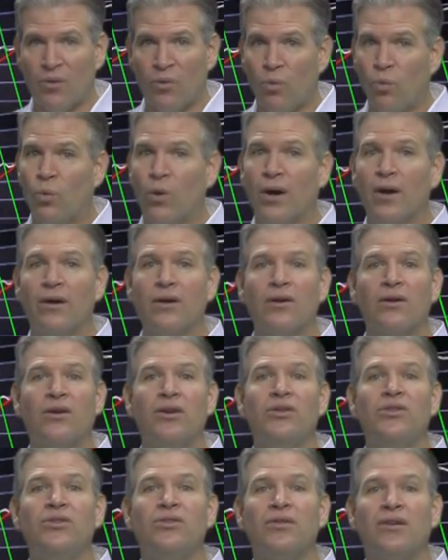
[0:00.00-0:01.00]
Where
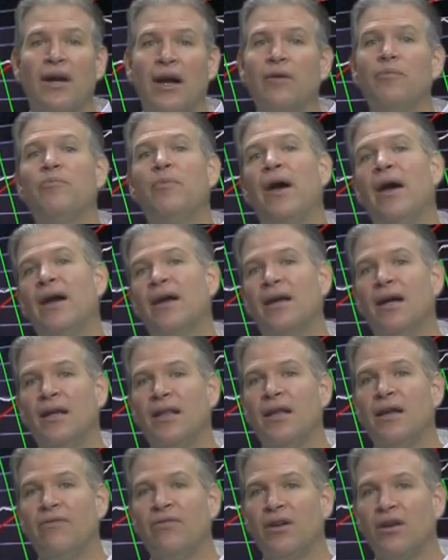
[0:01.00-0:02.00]
could you cut back
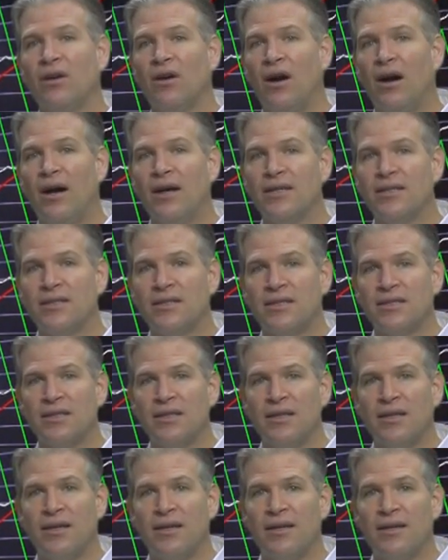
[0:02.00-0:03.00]
on living costs?
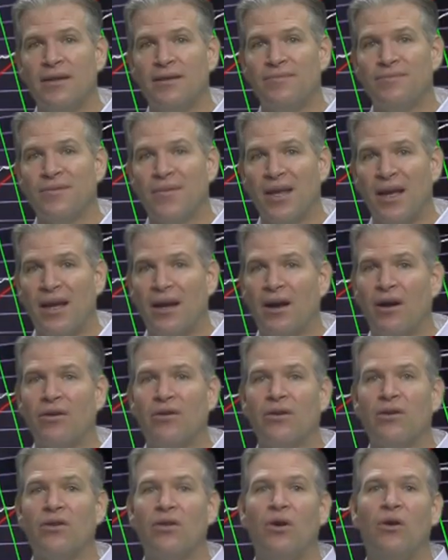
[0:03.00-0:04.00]
And are
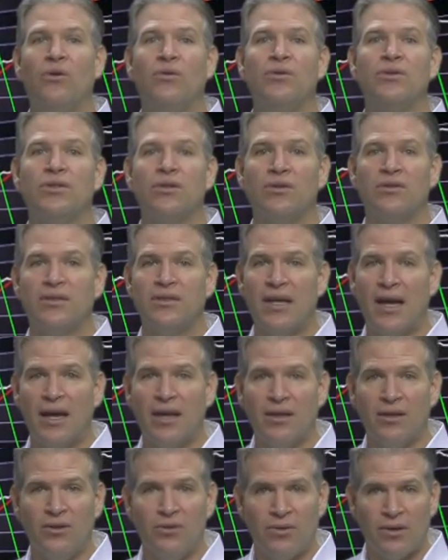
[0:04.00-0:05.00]
there loans or
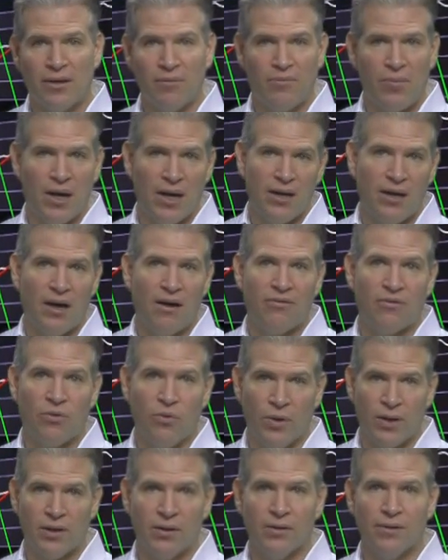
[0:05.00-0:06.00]
debt you can pay off
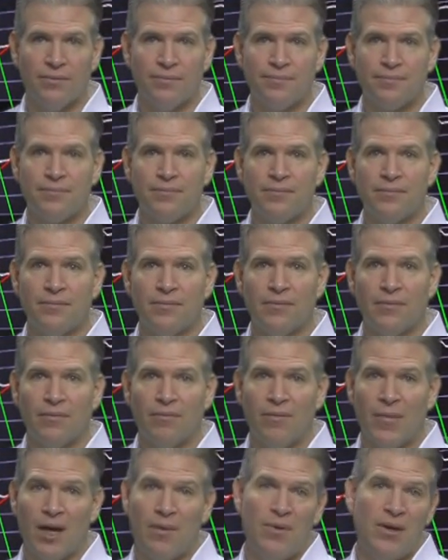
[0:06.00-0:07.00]
quicker?
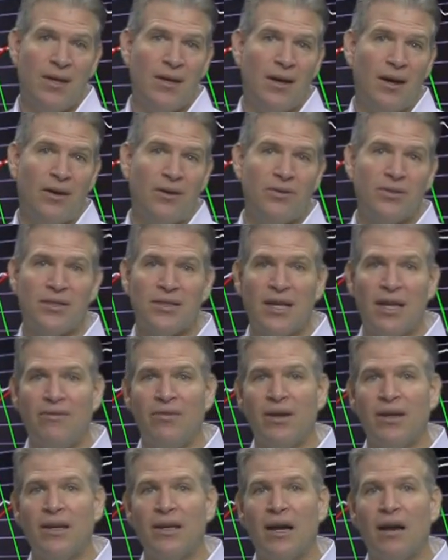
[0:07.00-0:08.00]
Maybe are you
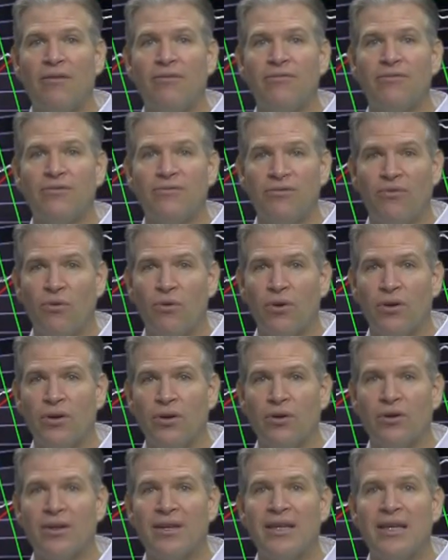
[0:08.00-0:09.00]
saving enough for
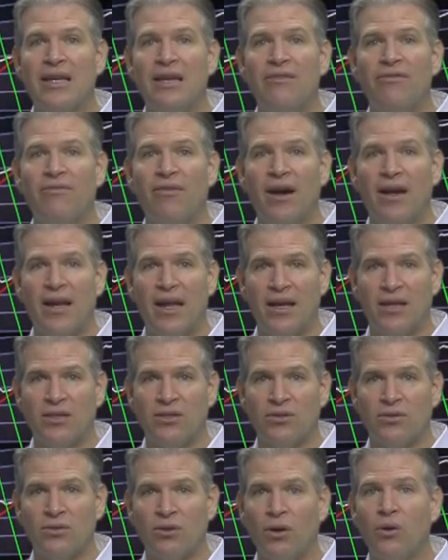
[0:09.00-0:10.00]
your key
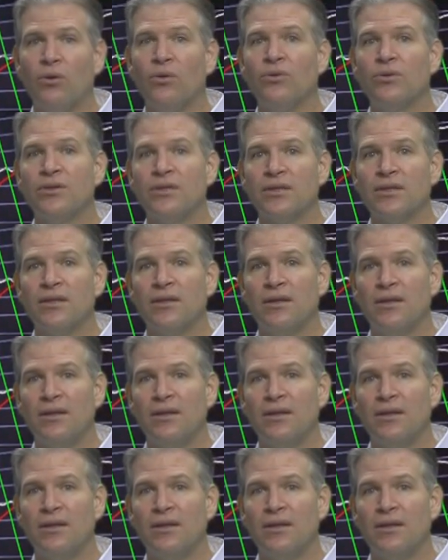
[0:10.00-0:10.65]
financial goals?